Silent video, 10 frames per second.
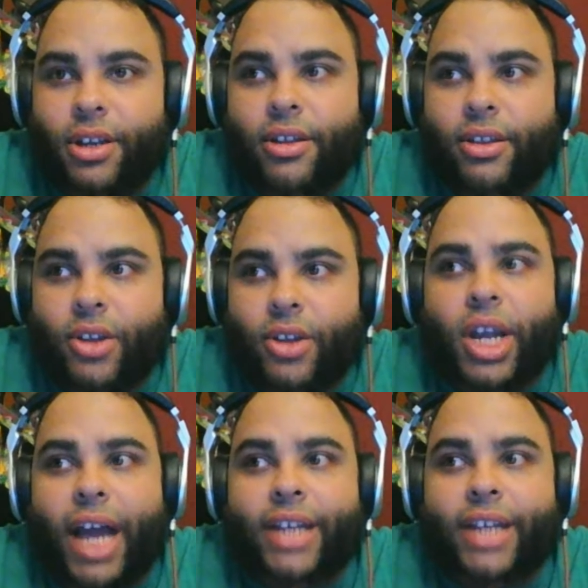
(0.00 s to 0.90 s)
they're the
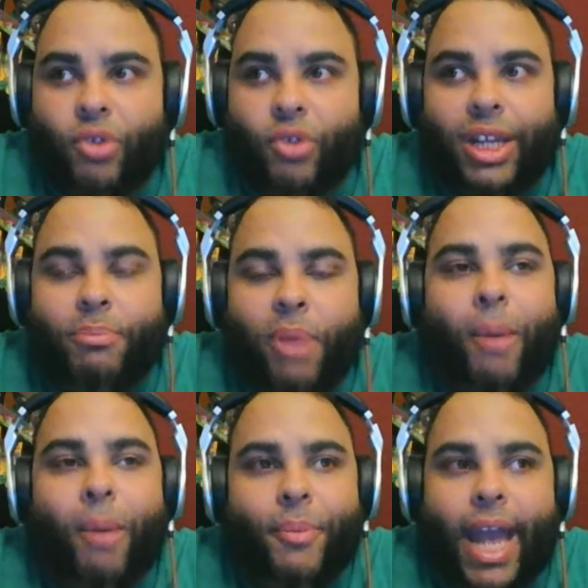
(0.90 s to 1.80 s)
guys that are really
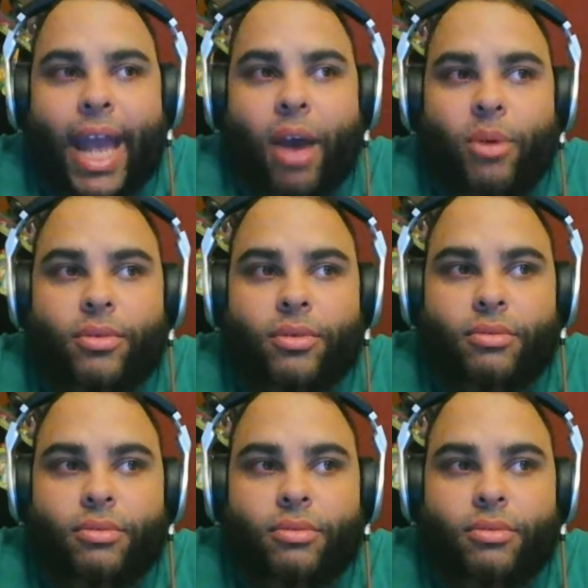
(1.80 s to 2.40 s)
pumping out